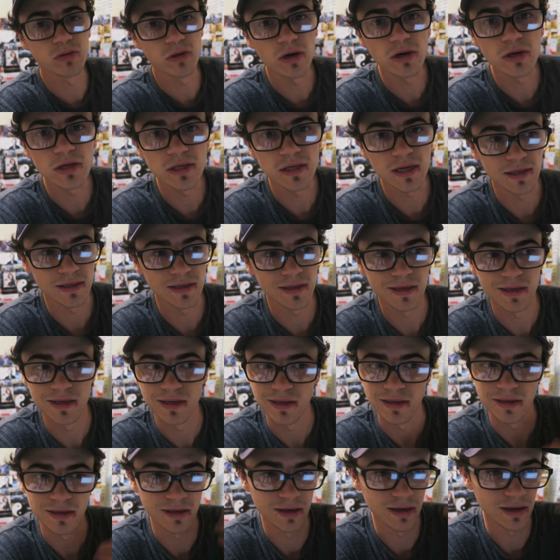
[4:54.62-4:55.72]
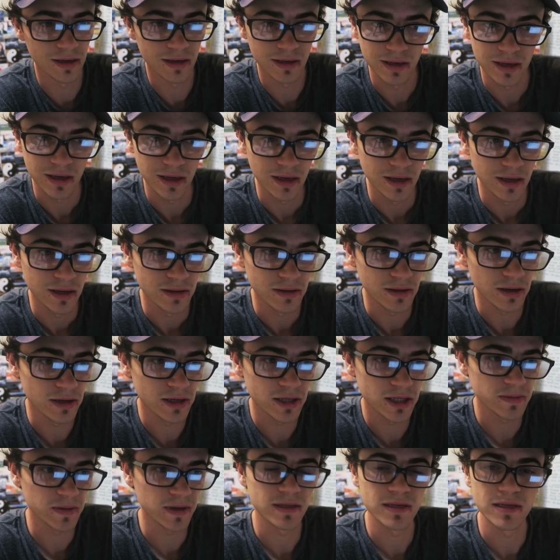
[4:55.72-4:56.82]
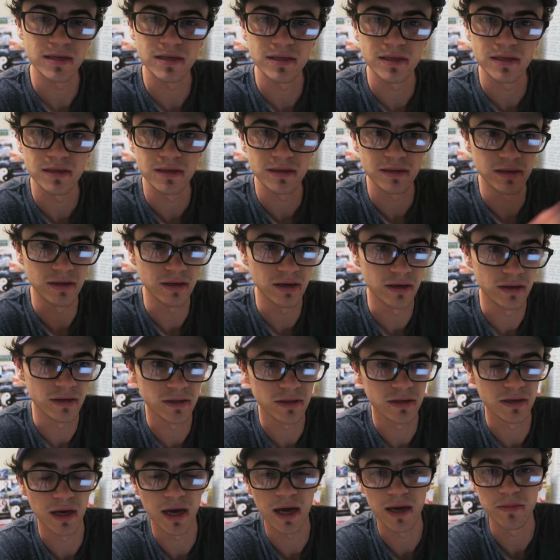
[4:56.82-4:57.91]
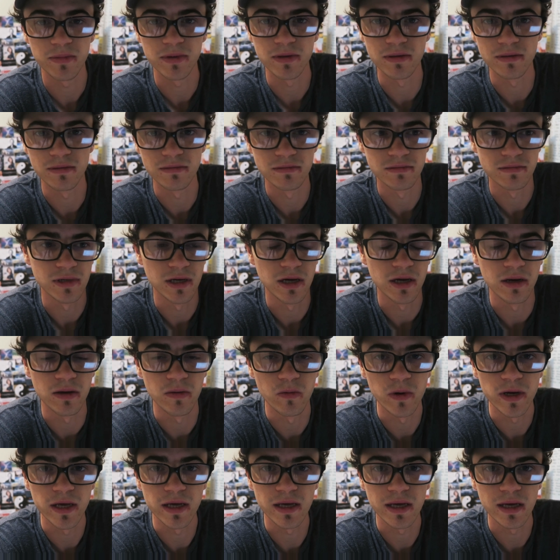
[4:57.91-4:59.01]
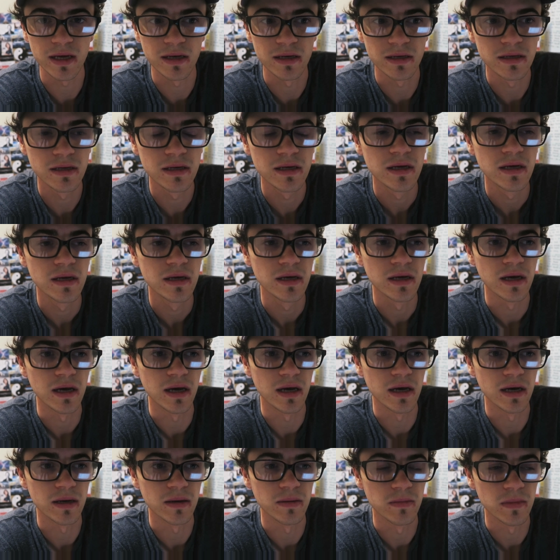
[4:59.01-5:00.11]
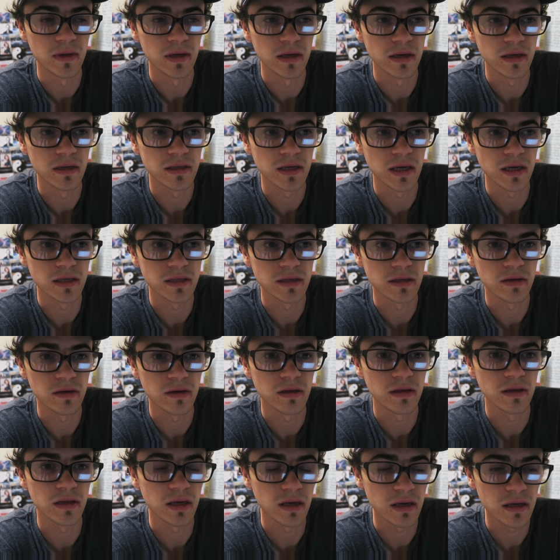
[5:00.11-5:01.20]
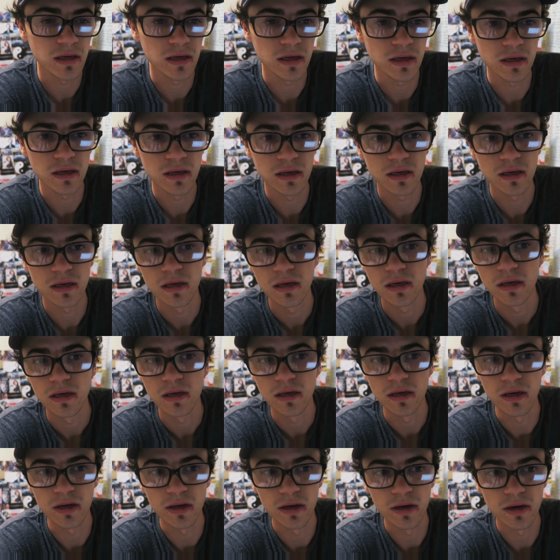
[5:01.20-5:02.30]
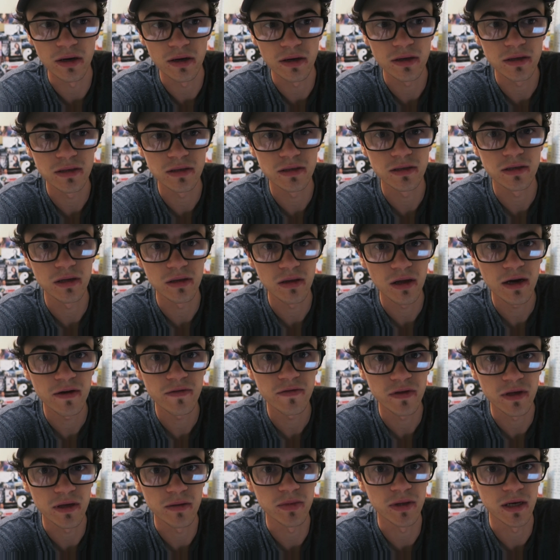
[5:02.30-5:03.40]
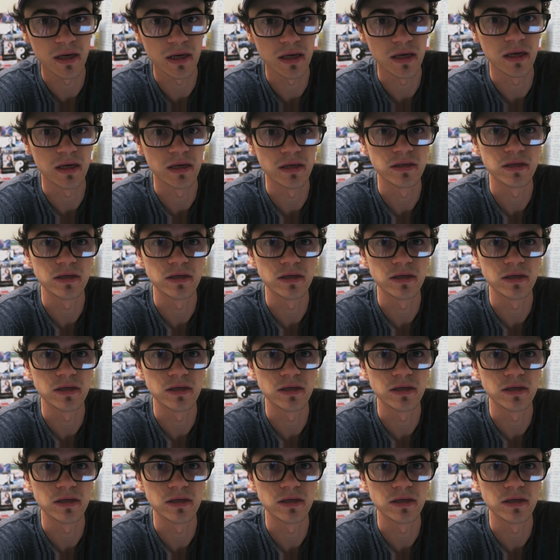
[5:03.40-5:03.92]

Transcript: process, you know. Don't expect this, you know, to happen in a weekend. It takes a lot of thinking, you know, because it's your life that you're planning here,